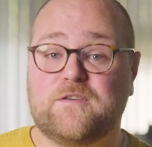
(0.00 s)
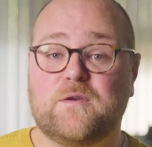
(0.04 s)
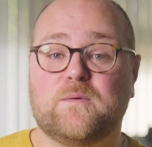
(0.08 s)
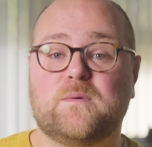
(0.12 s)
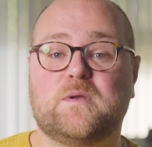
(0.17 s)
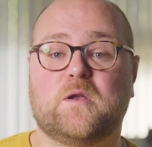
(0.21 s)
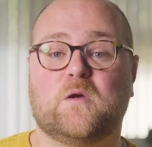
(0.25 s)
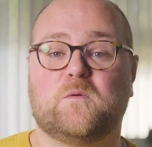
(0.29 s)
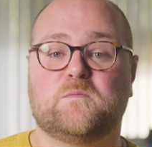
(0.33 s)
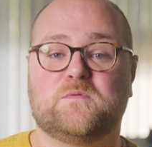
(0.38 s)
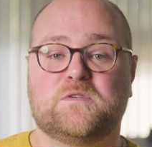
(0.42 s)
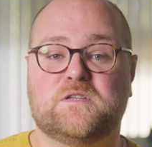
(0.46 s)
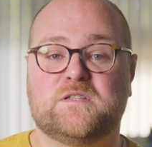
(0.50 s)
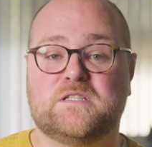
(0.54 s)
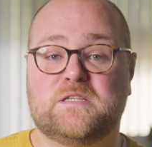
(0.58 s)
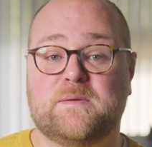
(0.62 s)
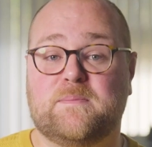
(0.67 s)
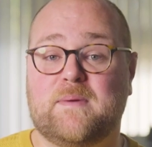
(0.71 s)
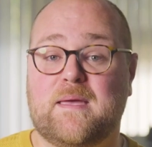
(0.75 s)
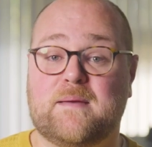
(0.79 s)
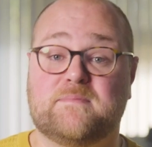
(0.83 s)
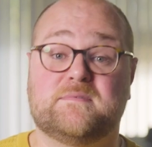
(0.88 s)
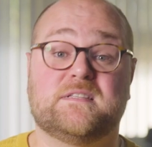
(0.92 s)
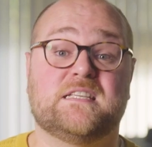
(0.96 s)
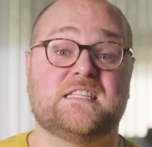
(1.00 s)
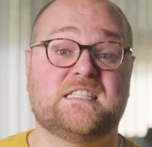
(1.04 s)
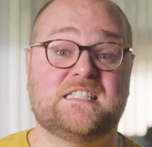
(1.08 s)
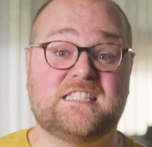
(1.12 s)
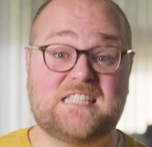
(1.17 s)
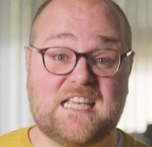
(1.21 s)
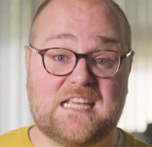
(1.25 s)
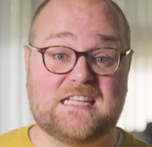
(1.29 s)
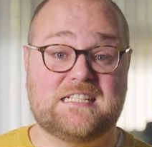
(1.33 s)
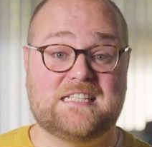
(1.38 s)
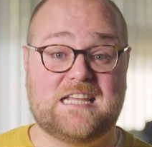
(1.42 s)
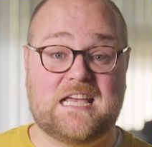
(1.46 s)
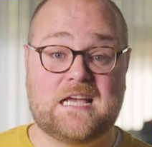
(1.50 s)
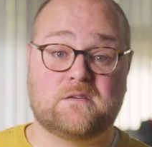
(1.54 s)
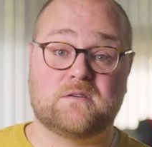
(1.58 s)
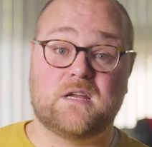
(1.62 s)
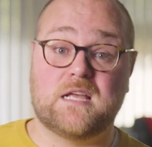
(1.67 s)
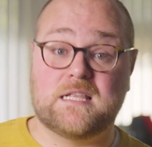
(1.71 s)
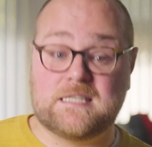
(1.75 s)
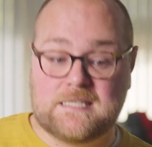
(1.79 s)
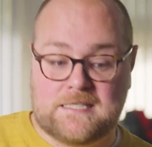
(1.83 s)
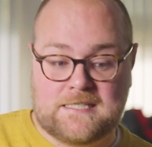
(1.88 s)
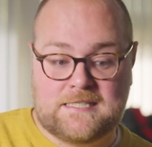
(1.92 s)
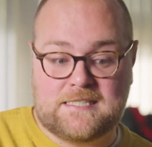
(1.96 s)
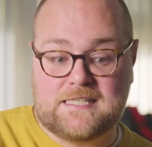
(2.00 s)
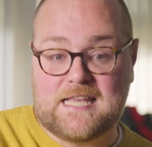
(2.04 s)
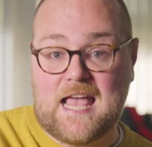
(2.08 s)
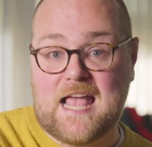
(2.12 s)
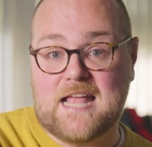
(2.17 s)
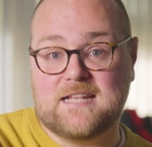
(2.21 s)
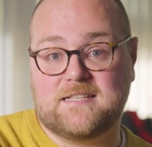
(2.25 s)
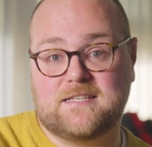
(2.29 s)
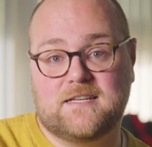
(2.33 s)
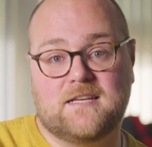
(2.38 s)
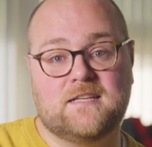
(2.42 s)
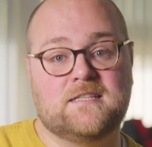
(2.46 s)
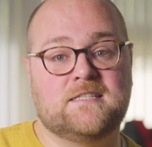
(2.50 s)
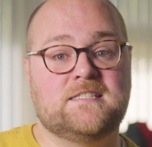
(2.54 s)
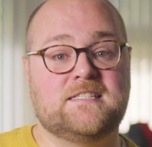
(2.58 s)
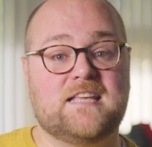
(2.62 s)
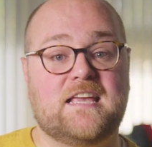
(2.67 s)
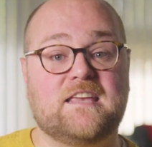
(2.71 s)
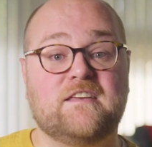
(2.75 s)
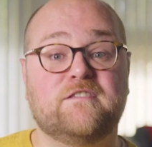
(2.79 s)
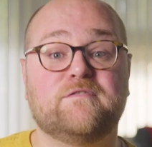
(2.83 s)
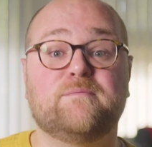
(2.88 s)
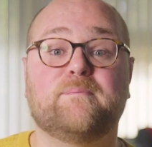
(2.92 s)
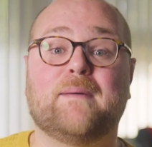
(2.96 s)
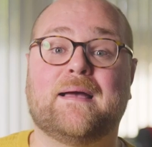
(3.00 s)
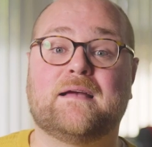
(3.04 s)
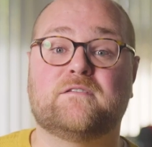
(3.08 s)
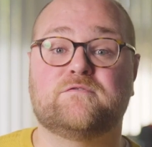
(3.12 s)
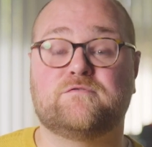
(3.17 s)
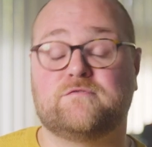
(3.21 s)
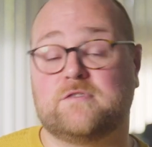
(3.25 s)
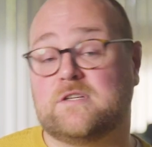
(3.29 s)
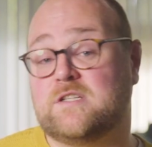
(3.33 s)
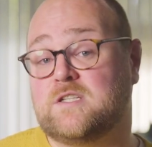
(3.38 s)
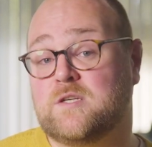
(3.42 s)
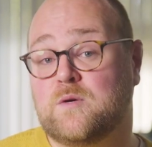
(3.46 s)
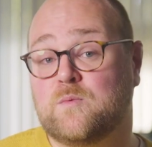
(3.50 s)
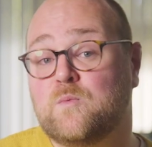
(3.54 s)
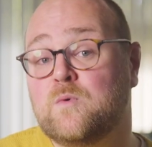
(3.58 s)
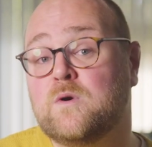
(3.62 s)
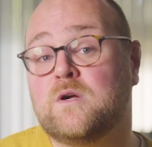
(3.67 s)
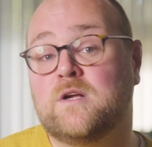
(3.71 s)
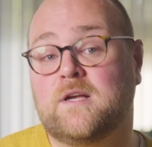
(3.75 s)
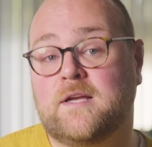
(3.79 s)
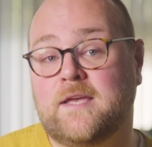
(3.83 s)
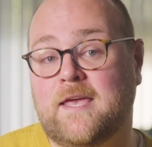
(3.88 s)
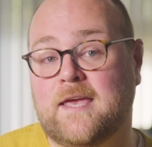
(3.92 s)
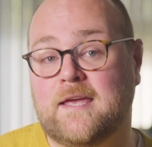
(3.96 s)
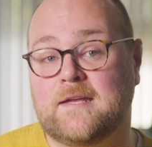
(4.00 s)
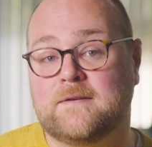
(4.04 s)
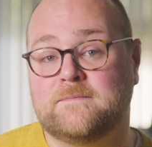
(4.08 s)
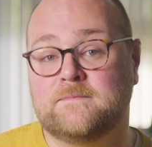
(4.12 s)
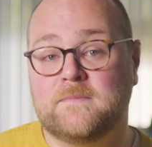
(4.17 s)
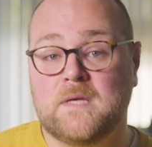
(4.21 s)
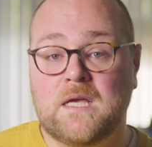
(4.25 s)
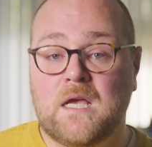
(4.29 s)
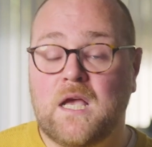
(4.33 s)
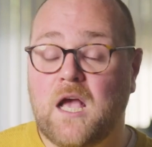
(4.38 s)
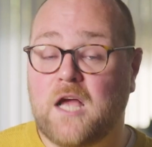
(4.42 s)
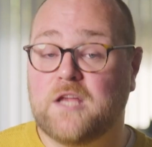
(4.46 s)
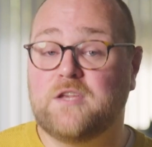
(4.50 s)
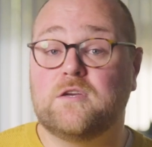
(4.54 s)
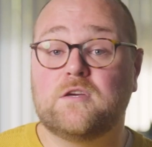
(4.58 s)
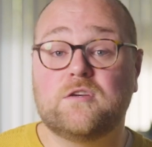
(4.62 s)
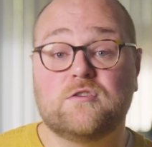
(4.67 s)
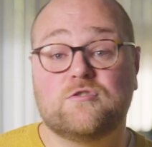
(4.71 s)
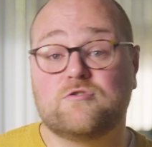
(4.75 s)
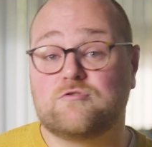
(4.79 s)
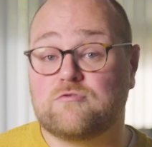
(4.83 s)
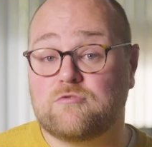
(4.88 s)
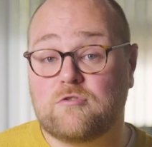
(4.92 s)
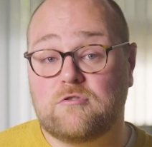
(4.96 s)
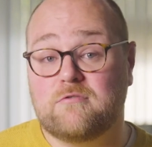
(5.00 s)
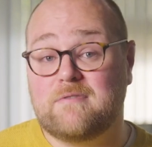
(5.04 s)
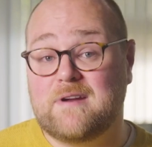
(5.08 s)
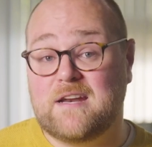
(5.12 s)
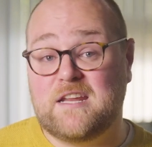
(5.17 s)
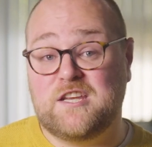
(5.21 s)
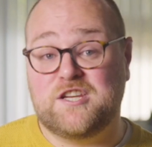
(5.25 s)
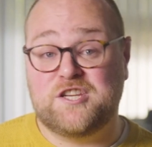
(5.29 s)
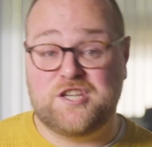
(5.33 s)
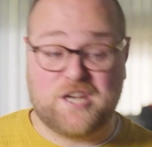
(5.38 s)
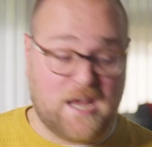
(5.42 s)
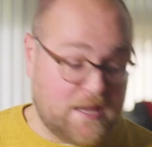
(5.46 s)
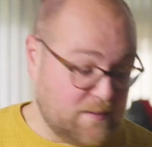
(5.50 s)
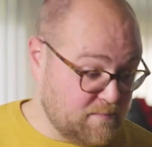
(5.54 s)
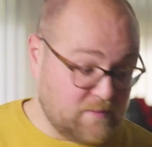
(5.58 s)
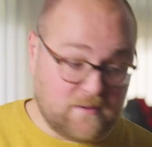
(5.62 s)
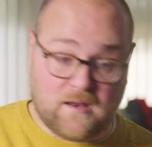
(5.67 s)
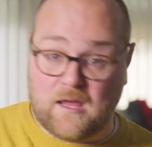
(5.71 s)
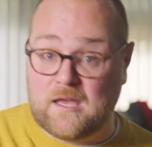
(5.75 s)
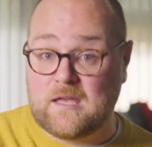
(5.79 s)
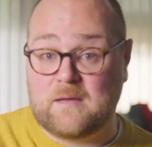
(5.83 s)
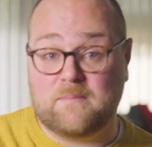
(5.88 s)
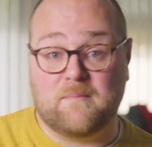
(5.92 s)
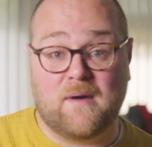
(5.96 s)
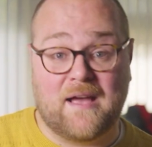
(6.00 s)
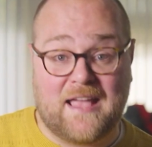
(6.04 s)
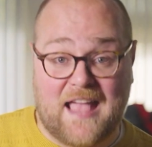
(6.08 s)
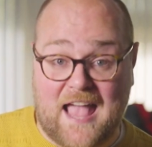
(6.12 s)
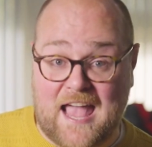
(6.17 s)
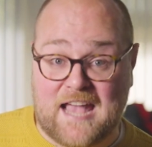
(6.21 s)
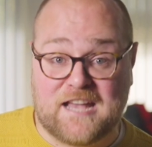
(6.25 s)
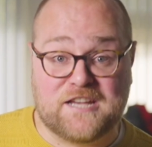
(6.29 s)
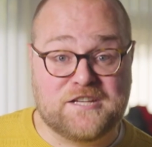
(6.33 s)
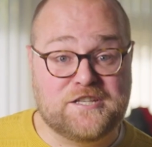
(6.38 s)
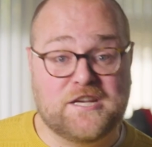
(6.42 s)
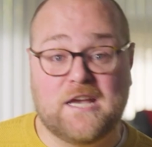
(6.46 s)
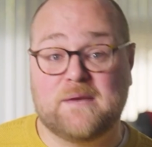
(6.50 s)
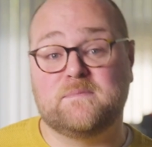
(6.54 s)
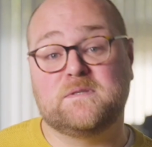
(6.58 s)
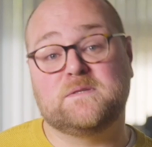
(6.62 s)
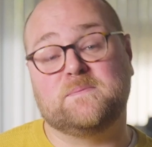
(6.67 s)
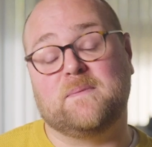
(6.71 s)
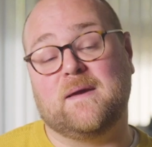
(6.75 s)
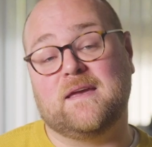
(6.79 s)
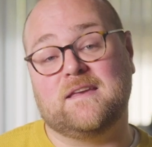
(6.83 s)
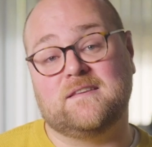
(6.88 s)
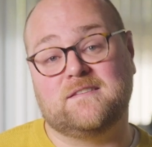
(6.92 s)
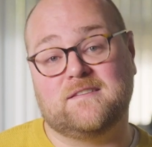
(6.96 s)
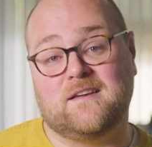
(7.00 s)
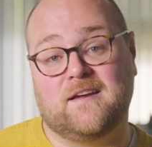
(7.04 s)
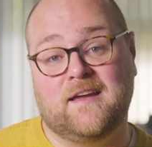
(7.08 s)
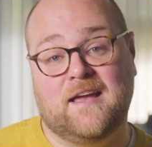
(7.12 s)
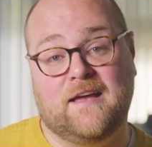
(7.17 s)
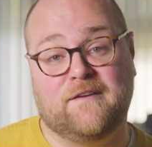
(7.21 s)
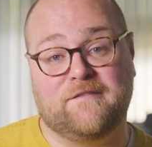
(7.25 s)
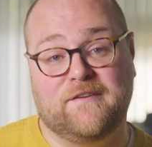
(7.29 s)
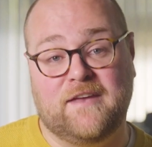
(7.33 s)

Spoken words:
you an option to be able to sit down and set a safe boundary to work in, and you can draw any shape like my egg-shaped space I have